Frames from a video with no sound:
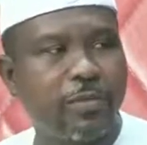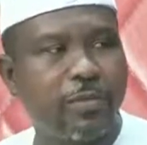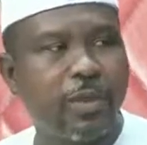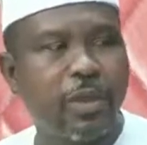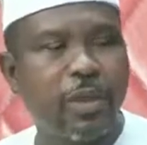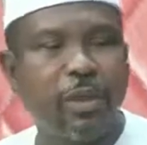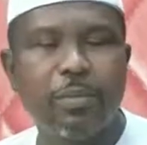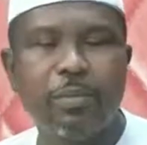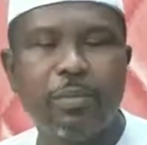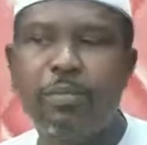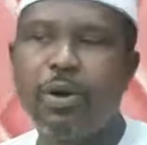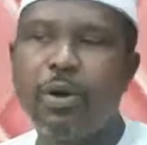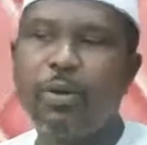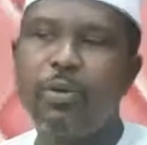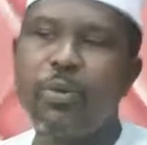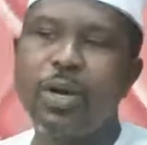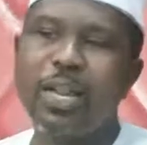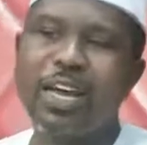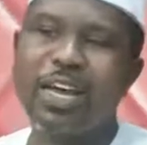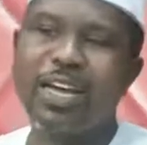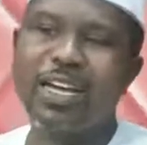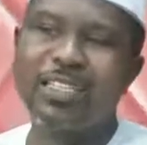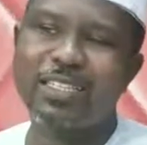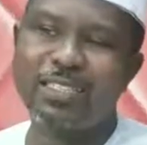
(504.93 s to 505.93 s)
but will
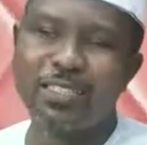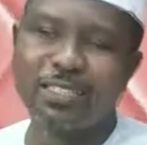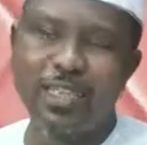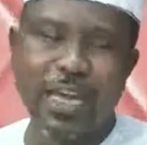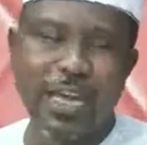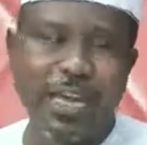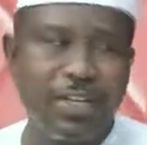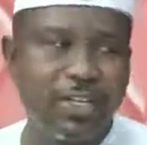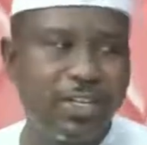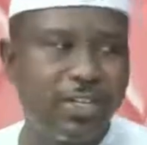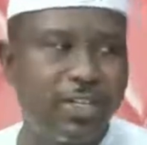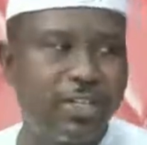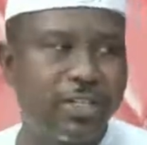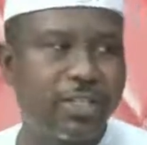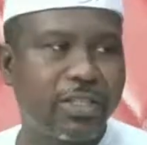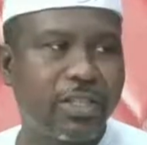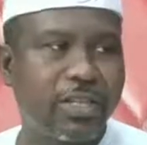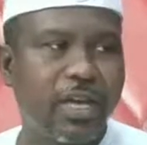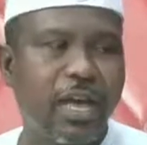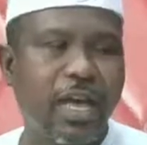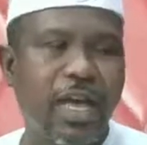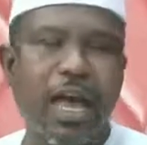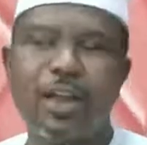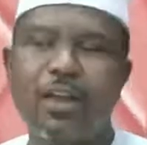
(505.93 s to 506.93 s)
extend it
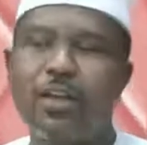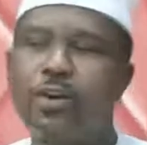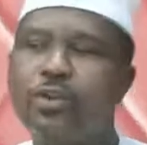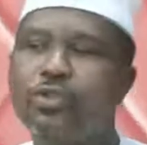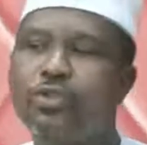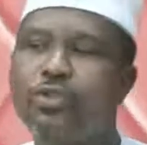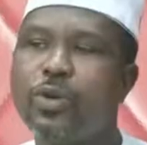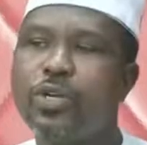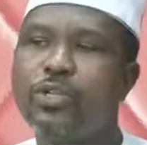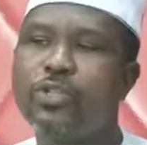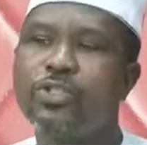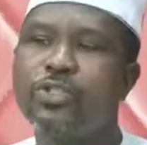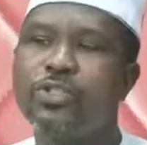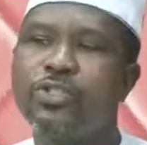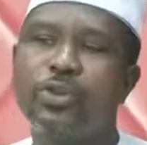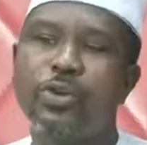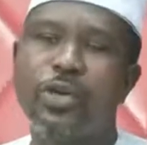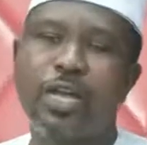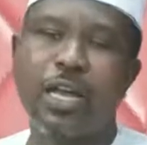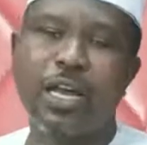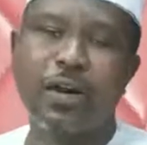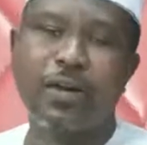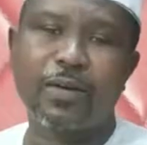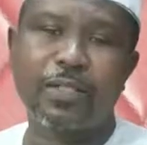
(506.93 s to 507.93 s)
and also ensure that
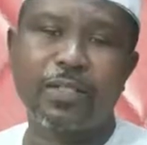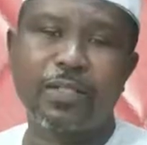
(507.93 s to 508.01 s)
our state